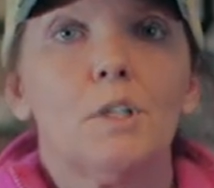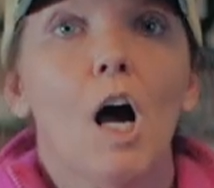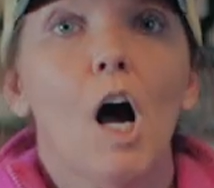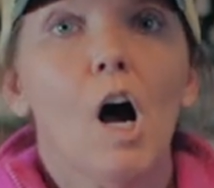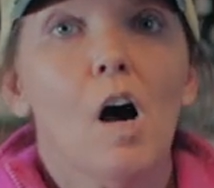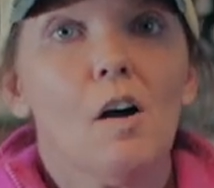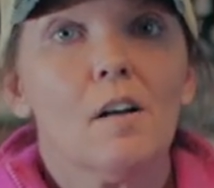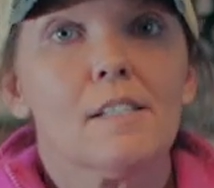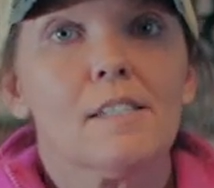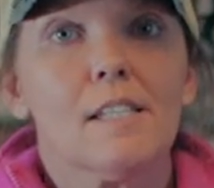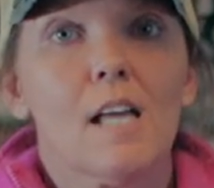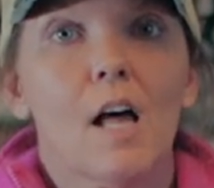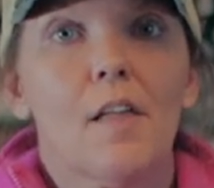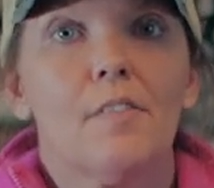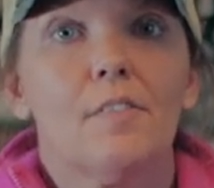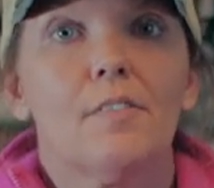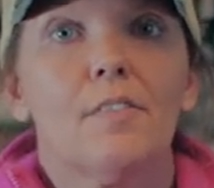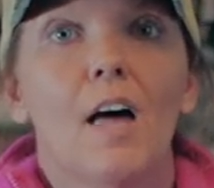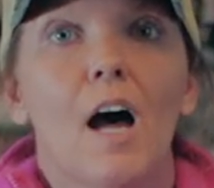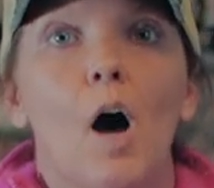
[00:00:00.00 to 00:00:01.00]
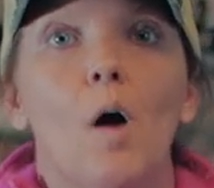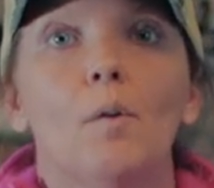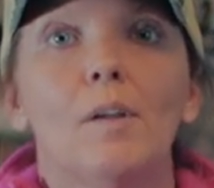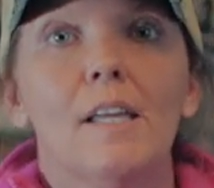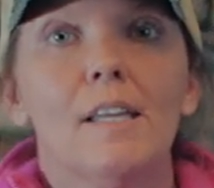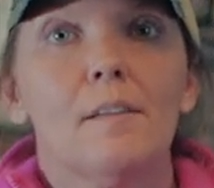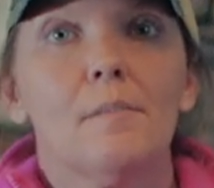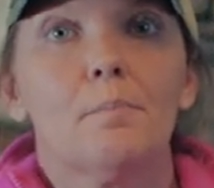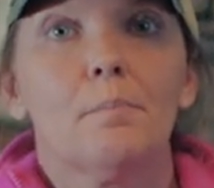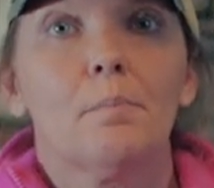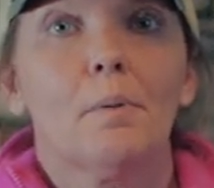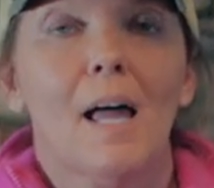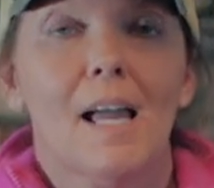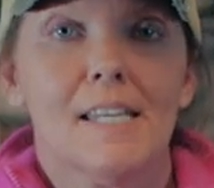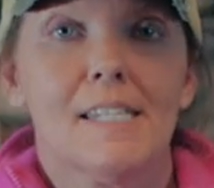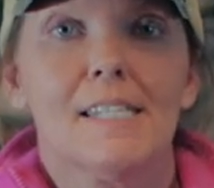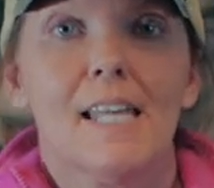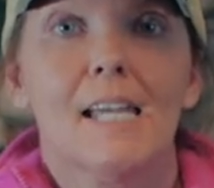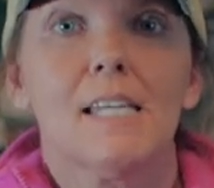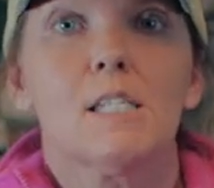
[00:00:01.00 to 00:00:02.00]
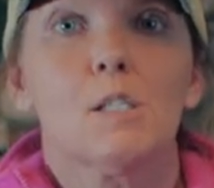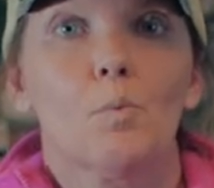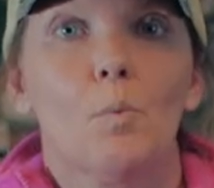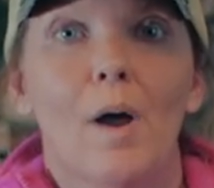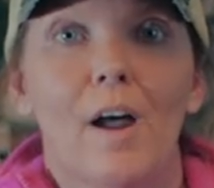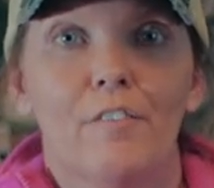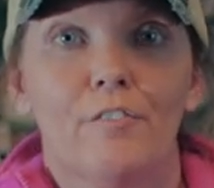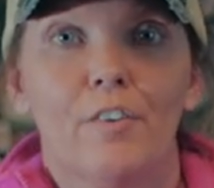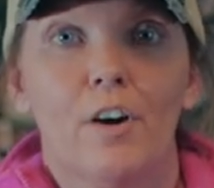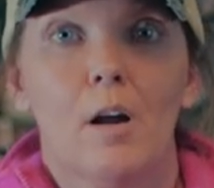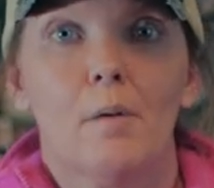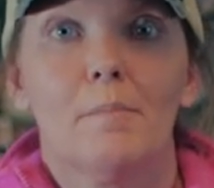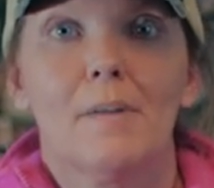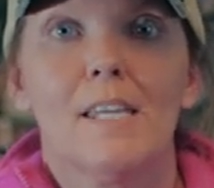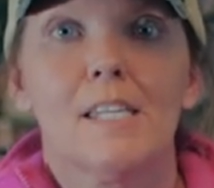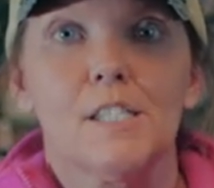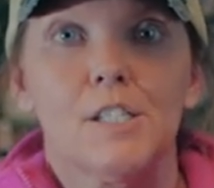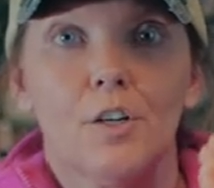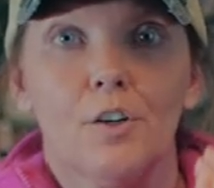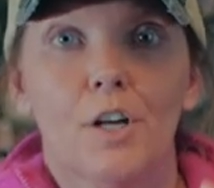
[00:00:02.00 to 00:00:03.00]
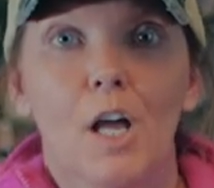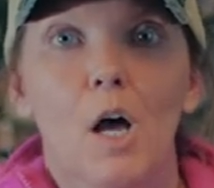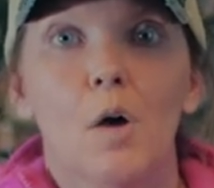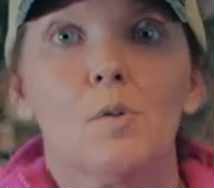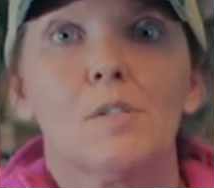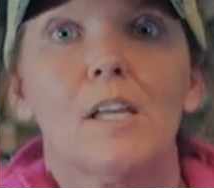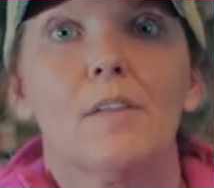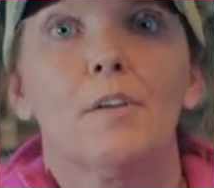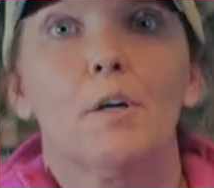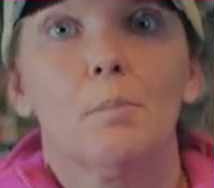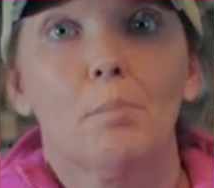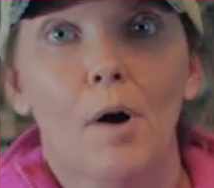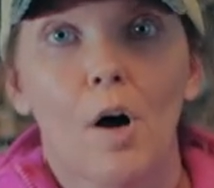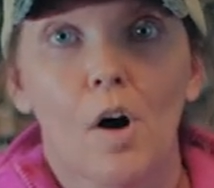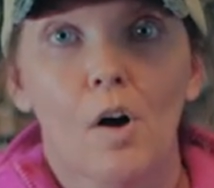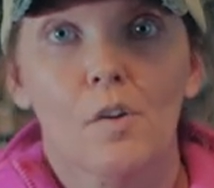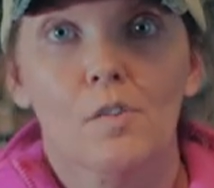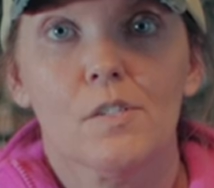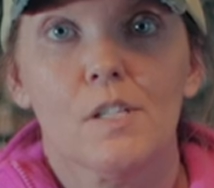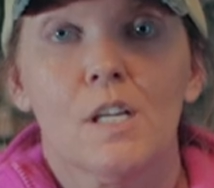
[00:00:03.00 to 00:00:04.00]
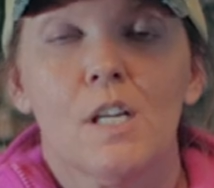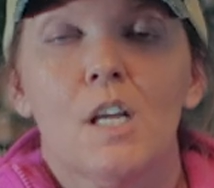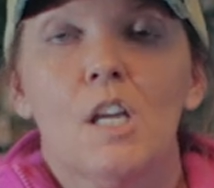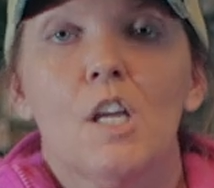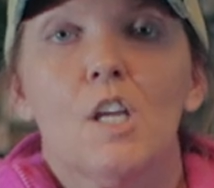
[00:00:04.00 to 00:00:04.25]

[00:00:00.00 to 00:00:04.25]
dogs, the only place they sweat from is their nose and their paws.